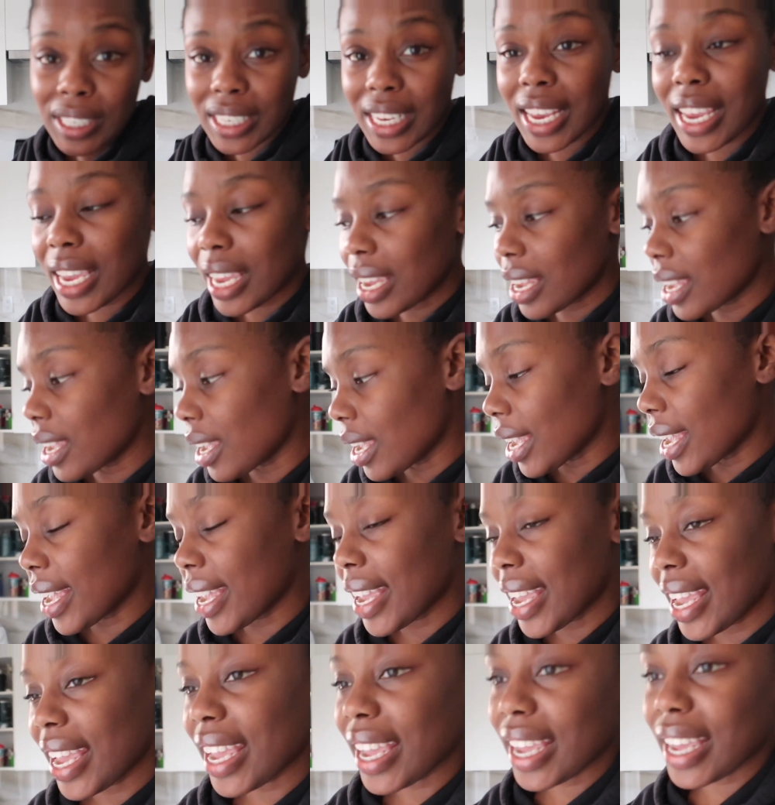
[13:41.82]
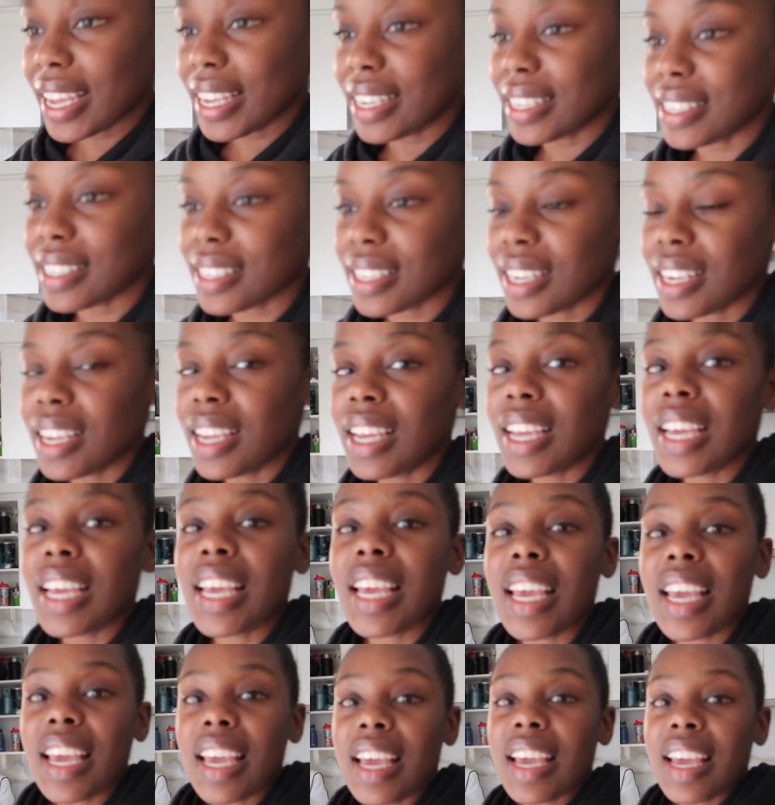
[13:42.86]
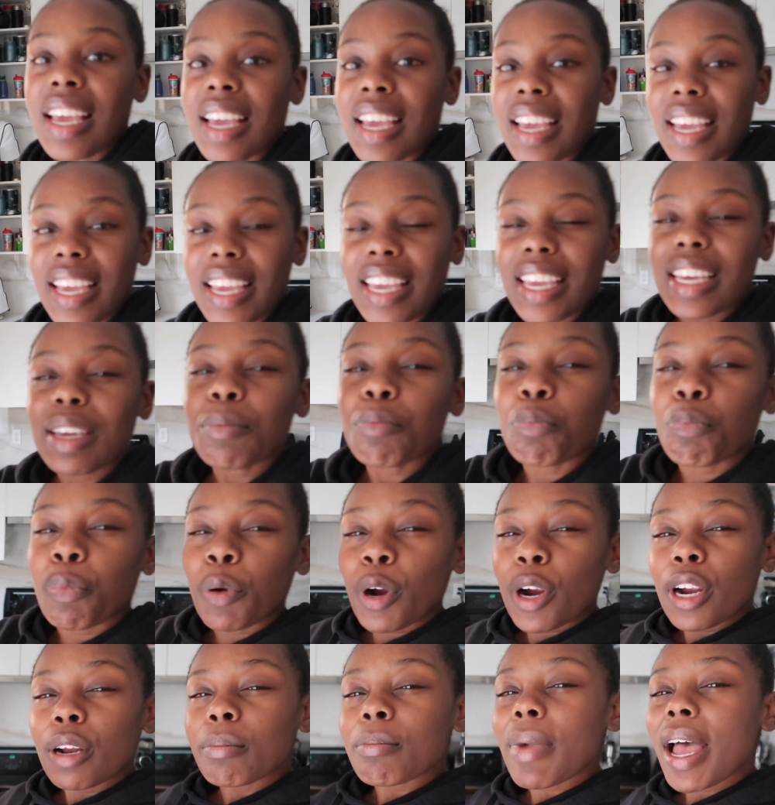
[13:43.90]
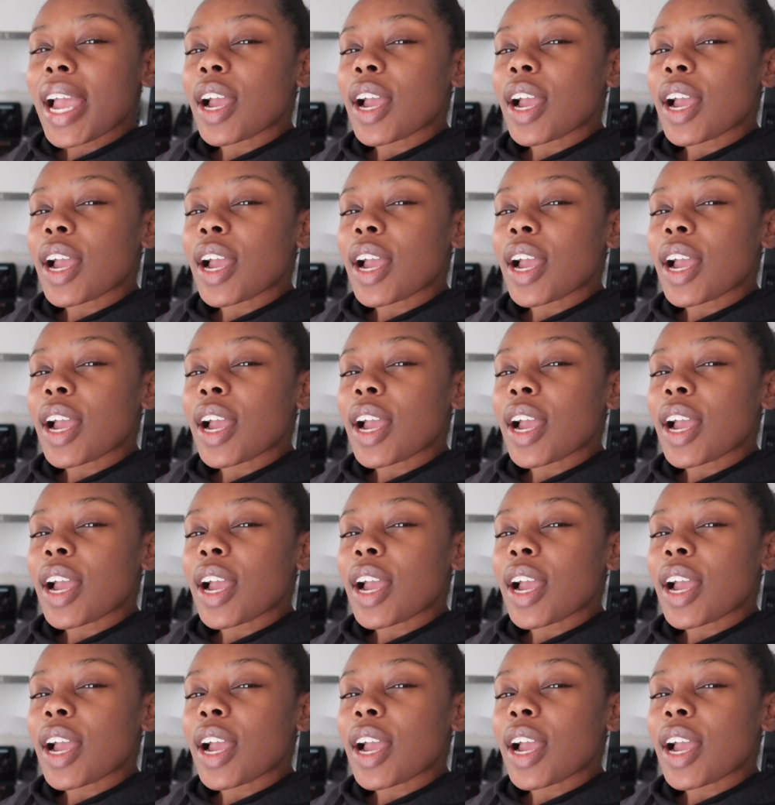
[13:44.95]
saying, and it burned my